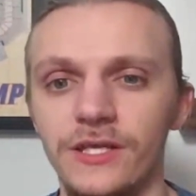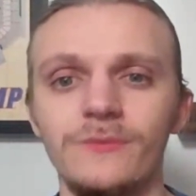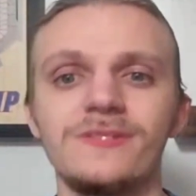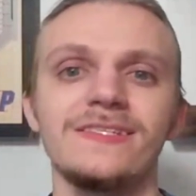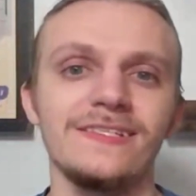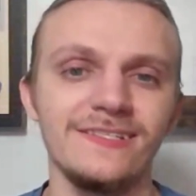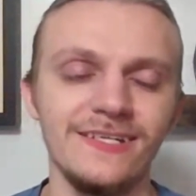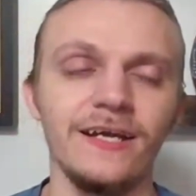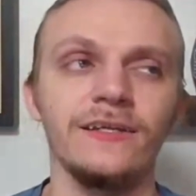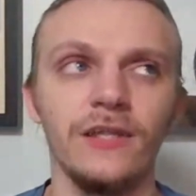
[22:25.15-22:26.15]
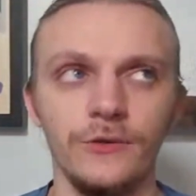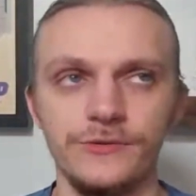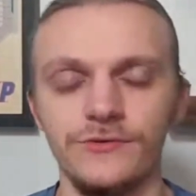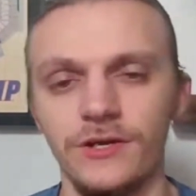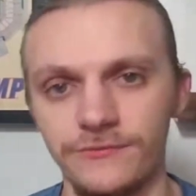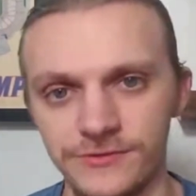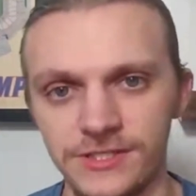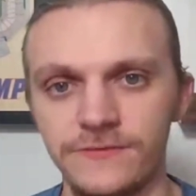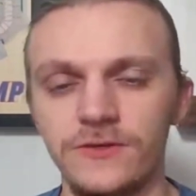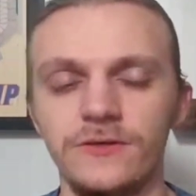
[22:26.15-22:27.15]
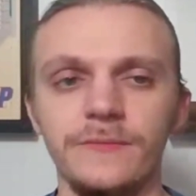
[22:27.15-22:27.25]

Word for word: He was the second lowest ranked receiver